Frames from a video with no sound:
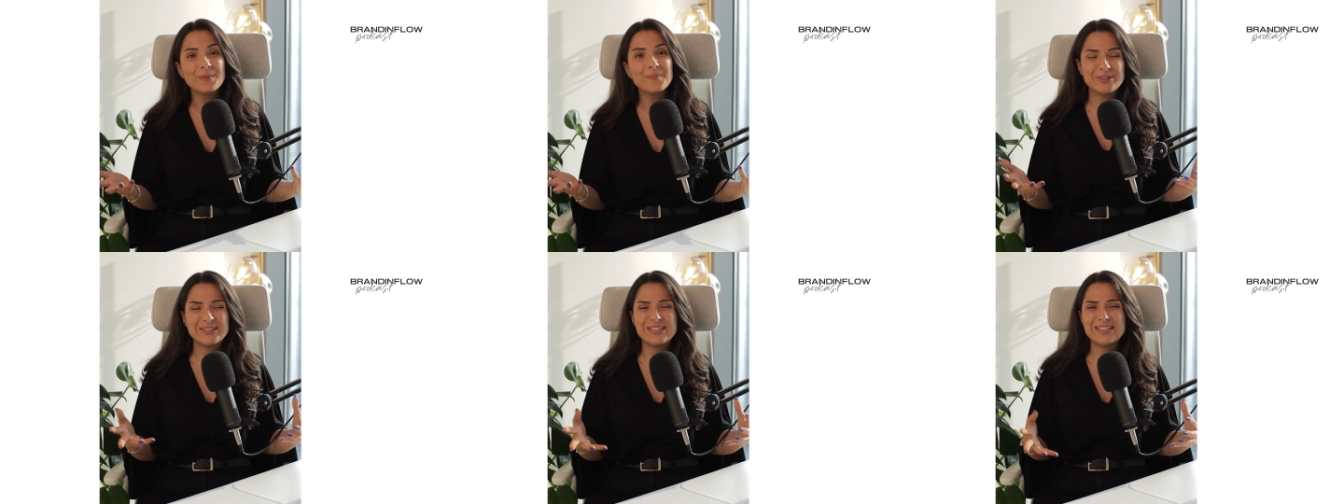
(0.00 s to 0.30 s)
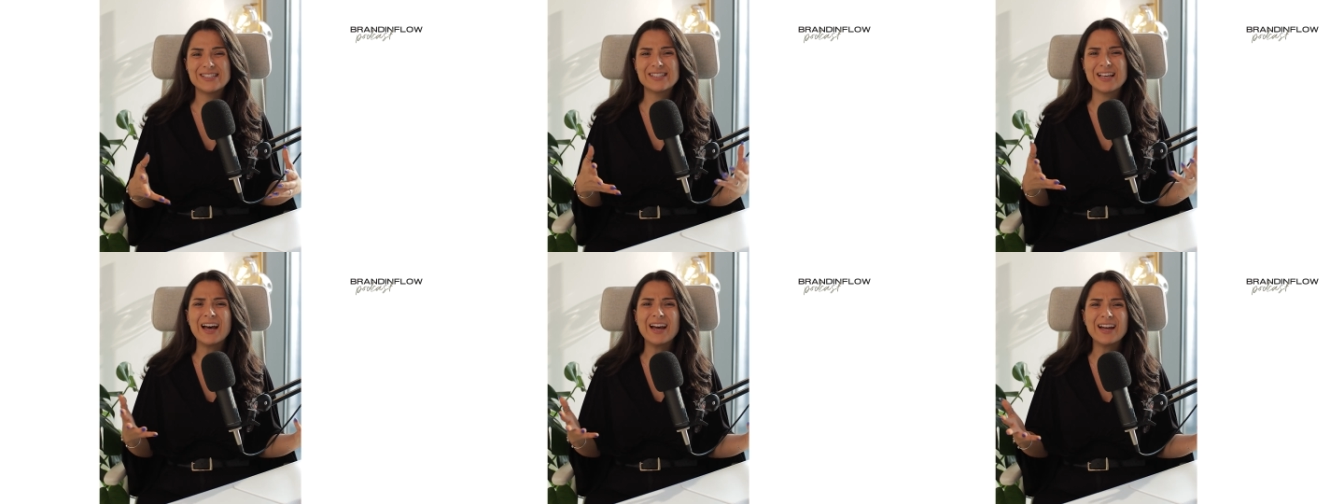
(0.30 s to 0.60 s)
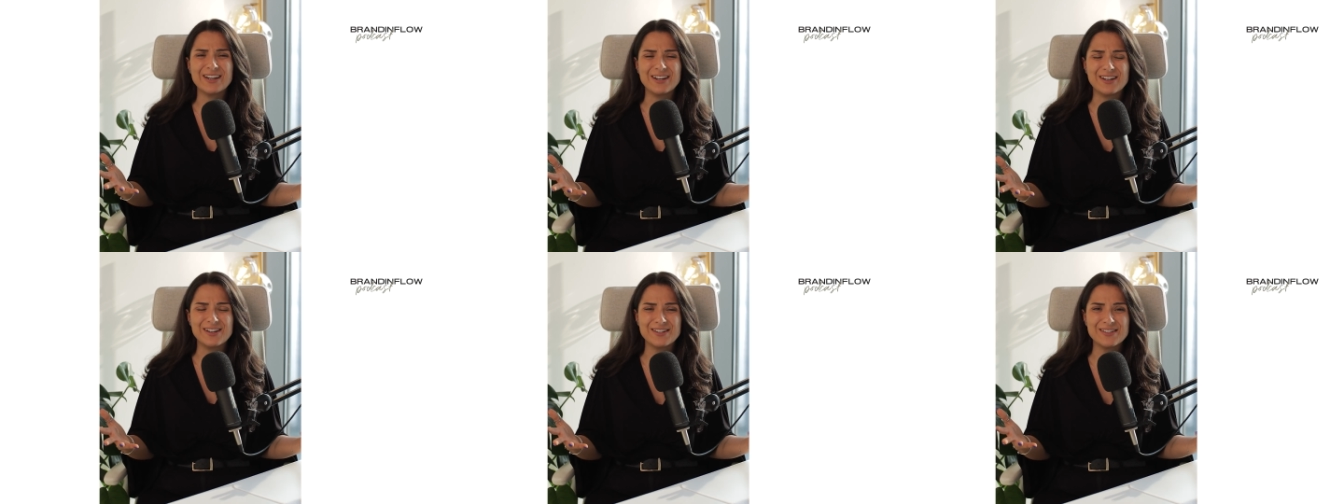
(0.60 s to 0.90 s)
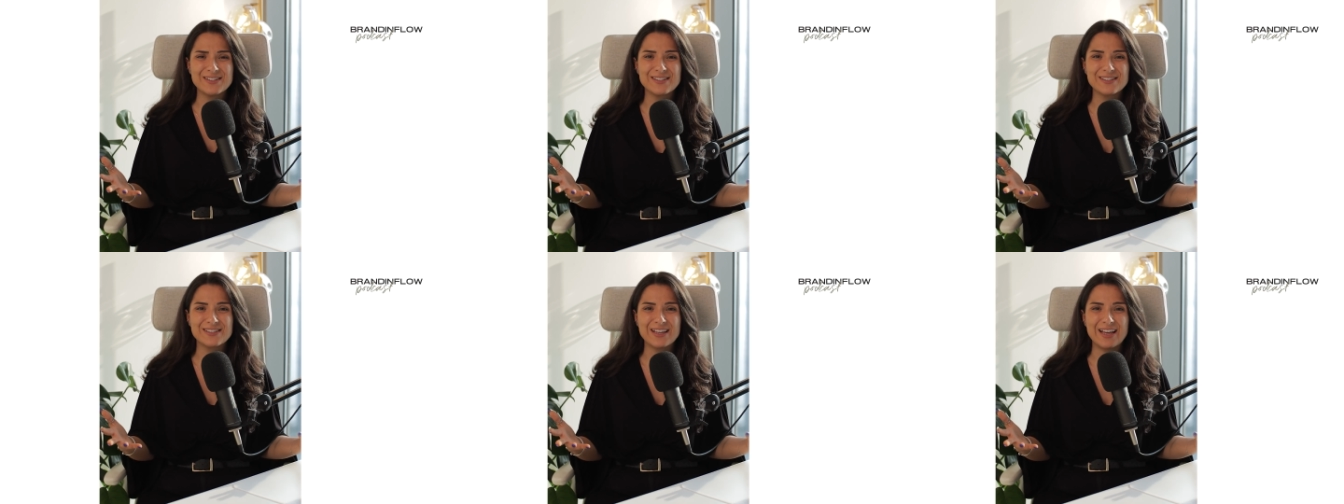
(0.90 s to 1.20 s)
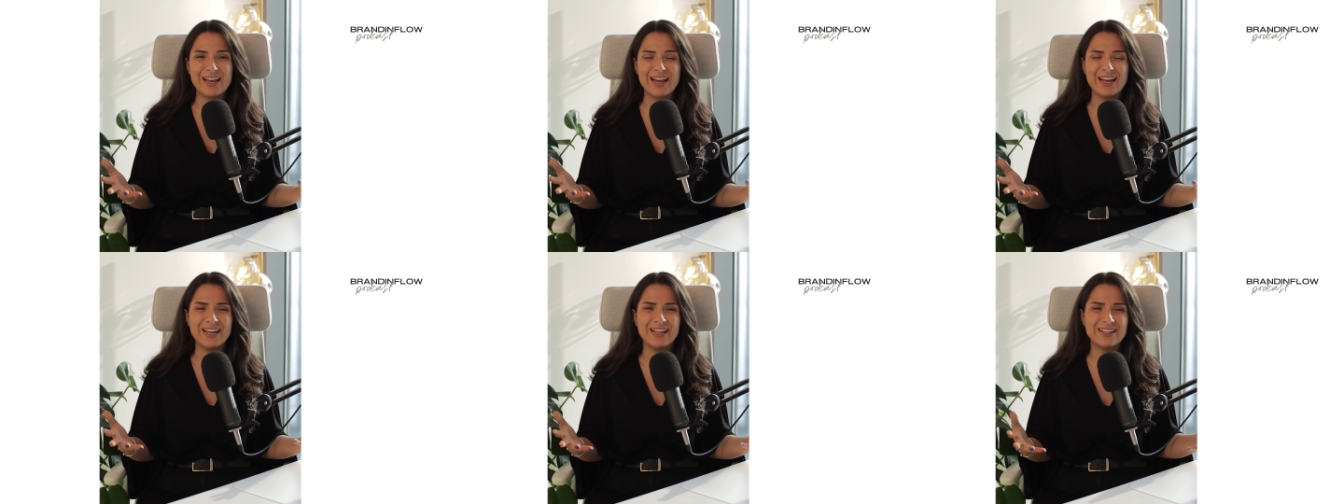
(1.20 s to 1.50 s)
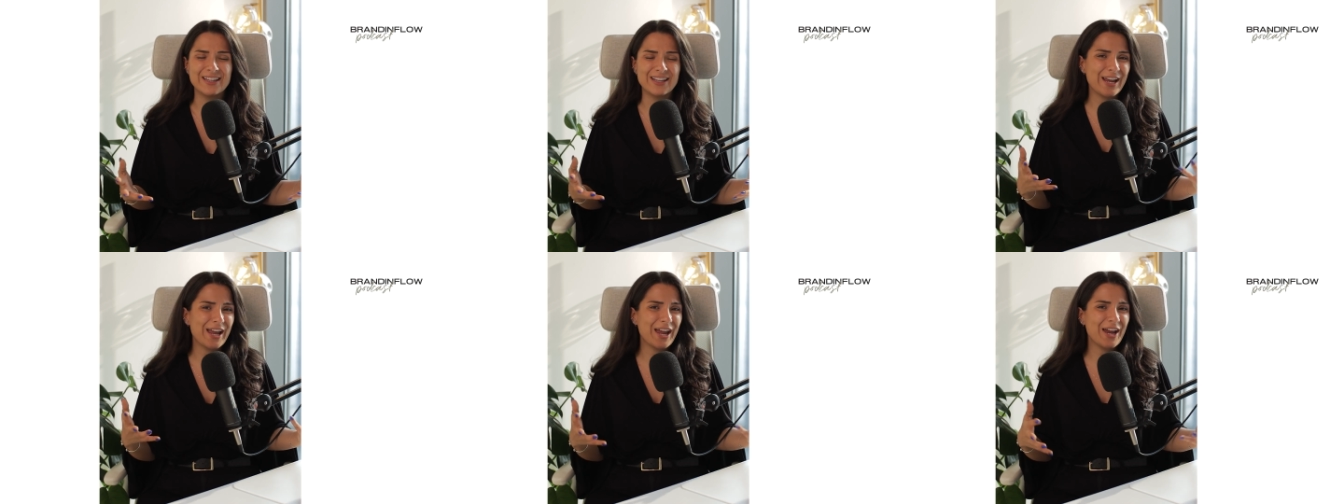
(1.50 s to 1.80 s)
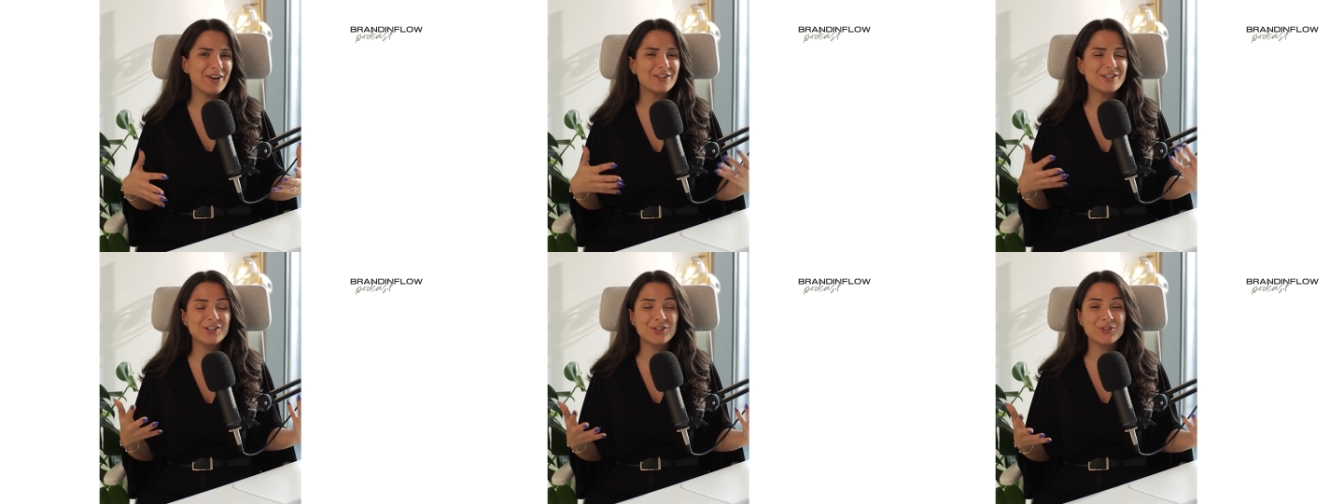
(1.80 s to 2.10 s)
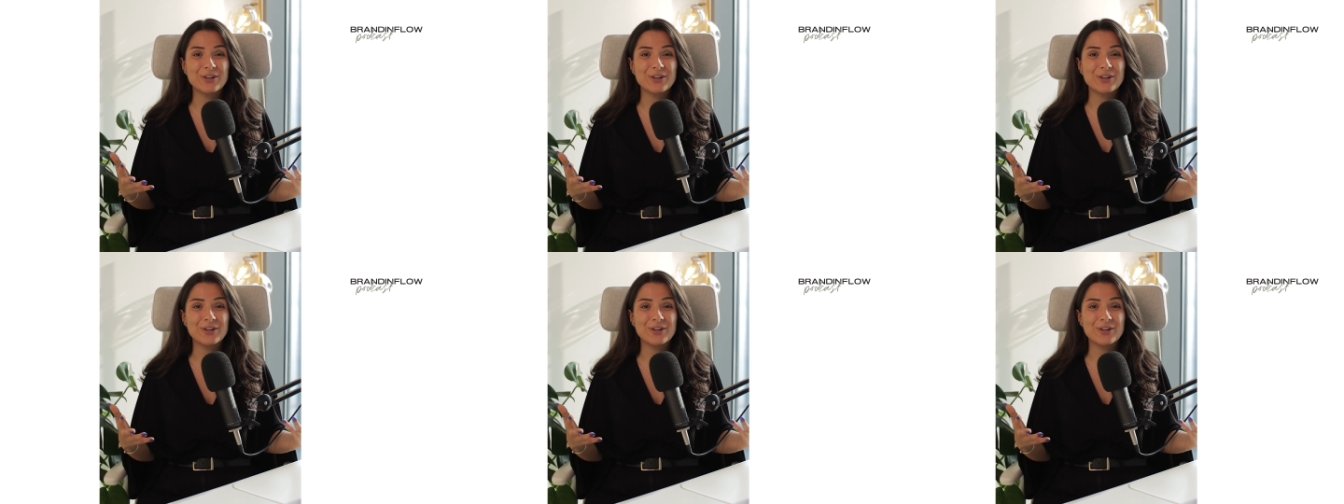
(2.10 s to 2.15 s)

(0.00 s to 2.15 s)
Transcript: your desires and the character